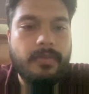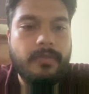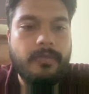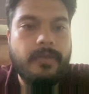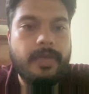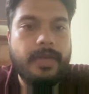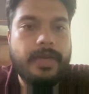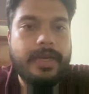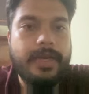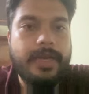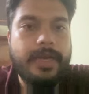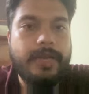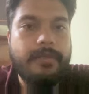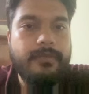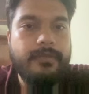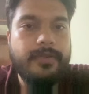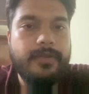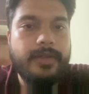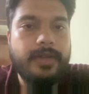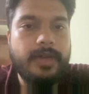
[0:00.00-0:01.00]

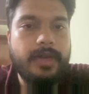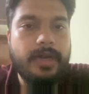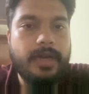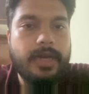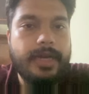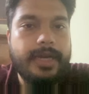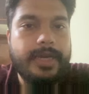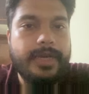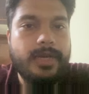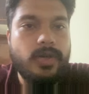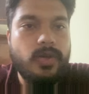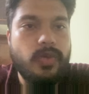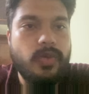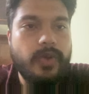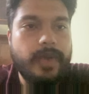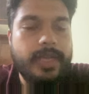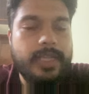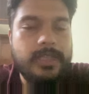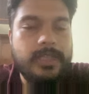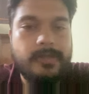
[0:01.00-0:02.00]
whenever I
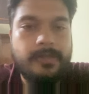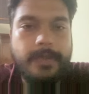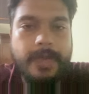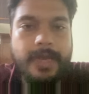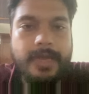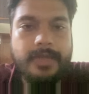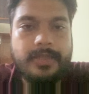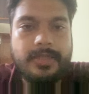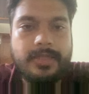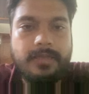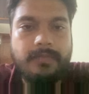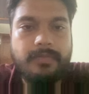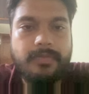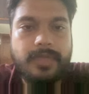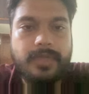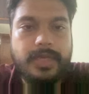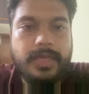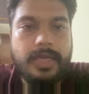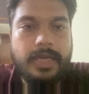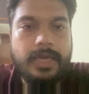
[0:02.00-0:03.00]
do expand
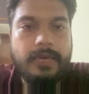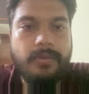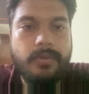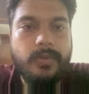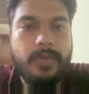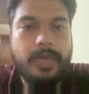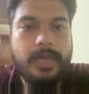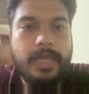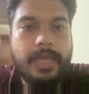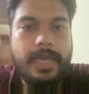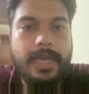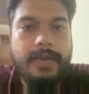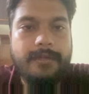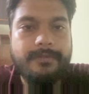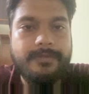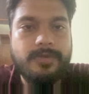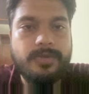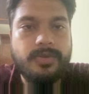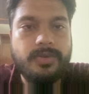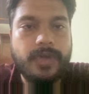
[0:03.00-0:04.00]
something, I will
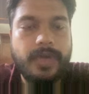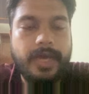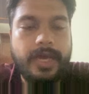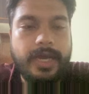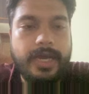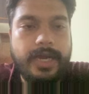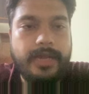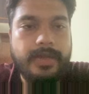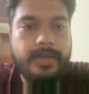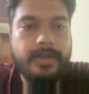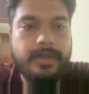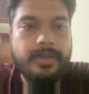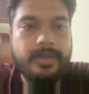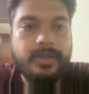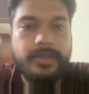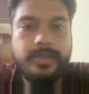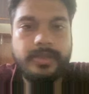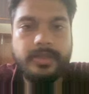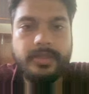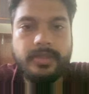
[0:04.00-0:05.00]
have to add it.
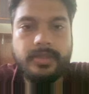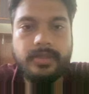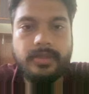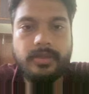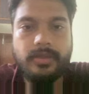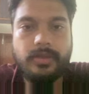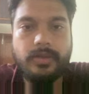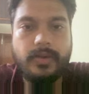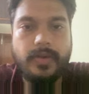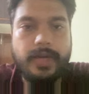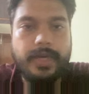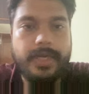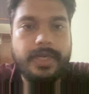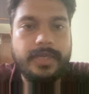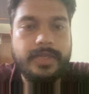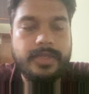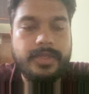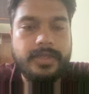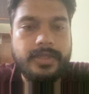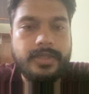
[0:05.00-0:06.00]
All right.